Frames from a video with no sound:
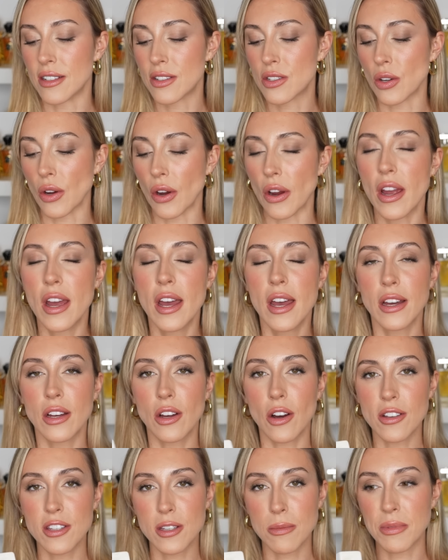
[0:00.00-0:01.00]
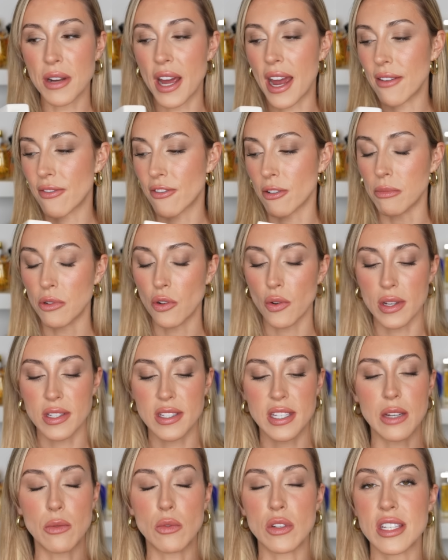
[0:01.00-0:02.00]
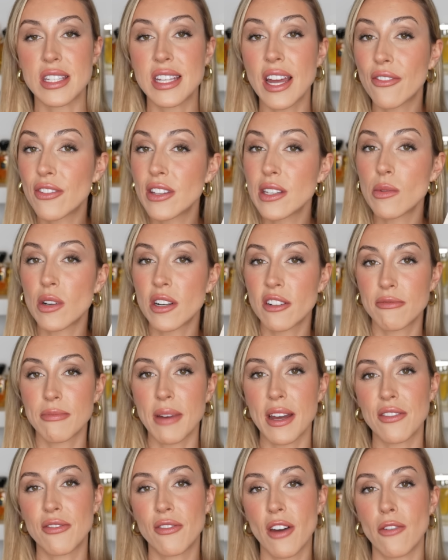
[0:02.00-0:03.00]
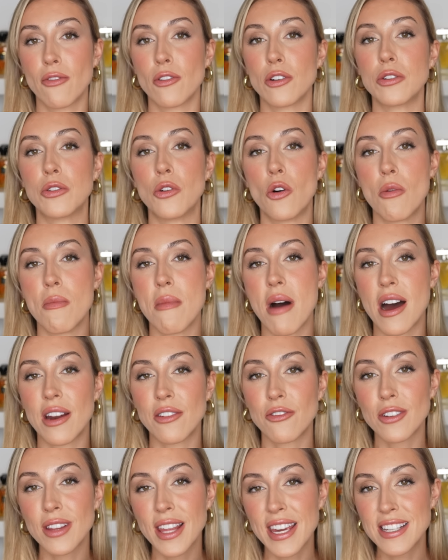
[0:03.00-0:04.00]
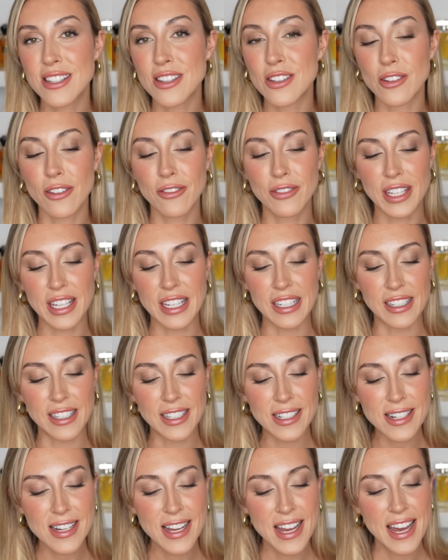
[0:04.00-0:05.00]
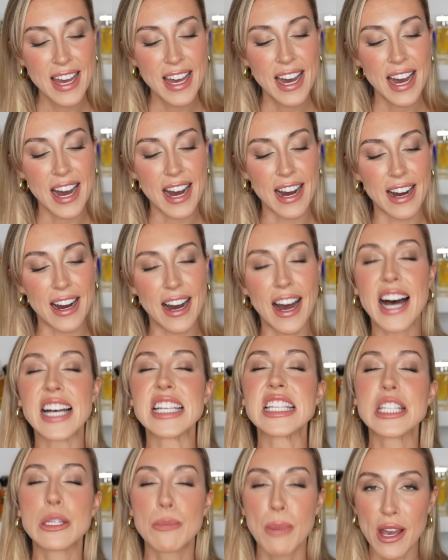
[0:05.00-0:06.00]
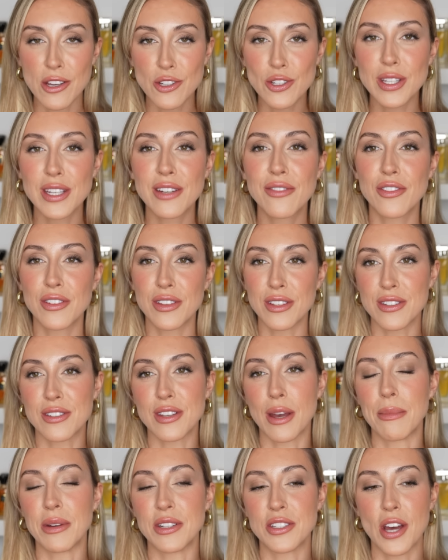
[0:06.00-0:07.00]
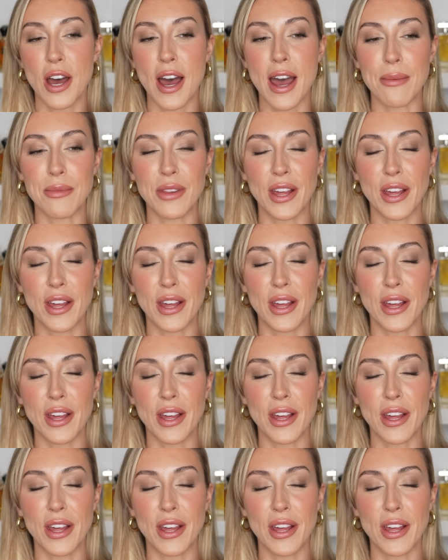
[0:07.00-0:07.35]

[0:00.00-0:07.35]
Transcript: So Gossip Night from Gritti was definitely one of my favorite gourmand releases of the year uh, especially for the summertime.